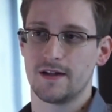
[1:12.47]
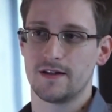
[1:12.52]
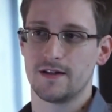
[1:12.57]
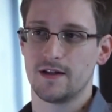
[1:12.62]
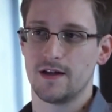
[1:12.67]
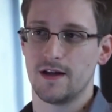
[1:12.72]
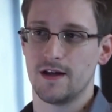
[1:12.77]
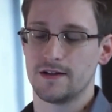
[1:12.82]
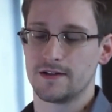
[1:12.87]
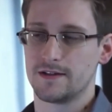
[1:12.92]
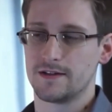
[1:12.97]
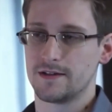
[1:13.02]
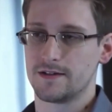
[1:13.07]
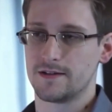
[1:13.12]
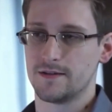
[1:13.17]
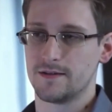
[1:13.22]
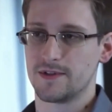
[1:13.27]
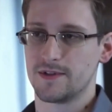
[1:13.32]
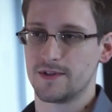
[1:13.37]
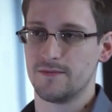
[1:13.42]
like a
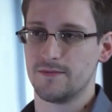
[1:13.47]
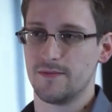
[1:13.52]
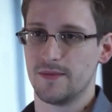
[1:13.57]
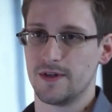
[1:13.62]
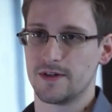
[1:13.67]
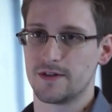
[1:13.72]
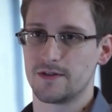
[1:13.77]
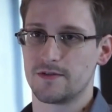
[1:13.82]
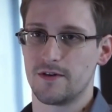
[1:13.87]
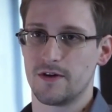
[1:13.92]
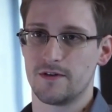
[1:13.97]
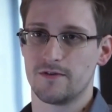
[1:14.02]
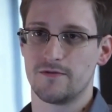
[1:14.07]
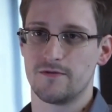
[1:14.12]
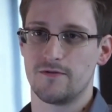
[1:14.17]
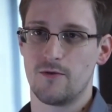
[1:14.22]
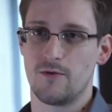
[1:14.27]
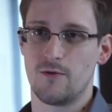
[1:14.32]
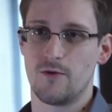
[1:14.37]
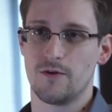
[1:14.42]
systems
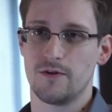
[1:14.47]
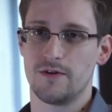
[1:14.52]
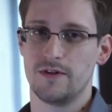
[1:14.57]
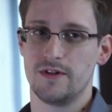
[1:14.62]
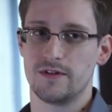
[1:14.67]
administrator for